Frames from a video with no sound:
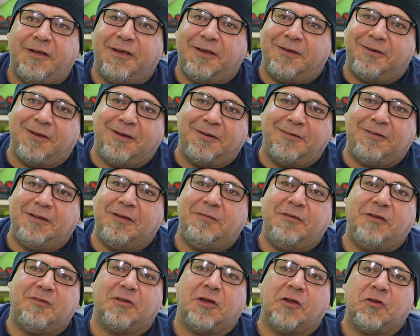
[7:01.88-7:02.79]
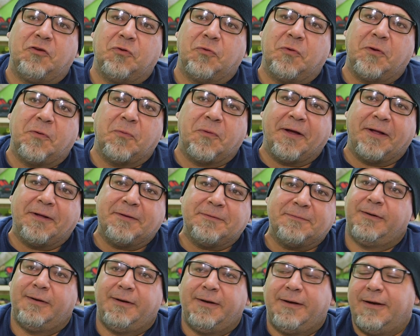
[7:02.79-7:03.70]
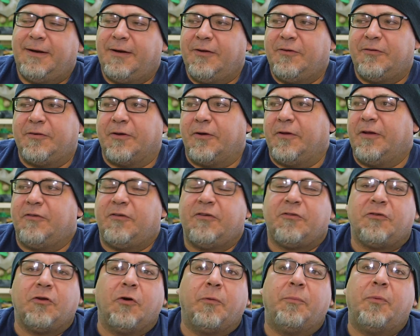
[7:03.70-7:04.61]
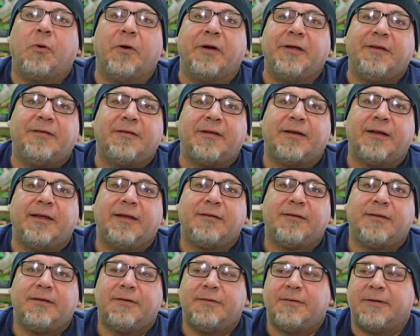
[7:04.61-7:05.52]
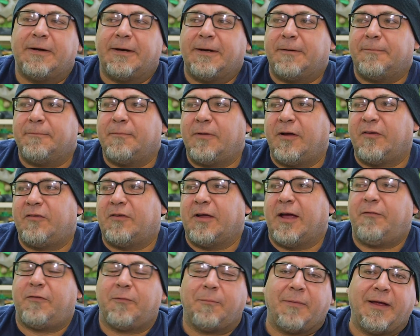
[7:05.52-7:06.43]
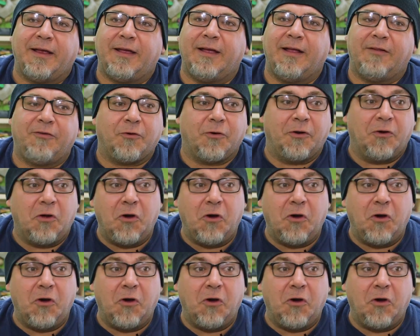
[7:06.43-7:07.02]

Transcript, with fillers: and, and T V's not doing well. So there's just no point in it, um, aside from my kids going,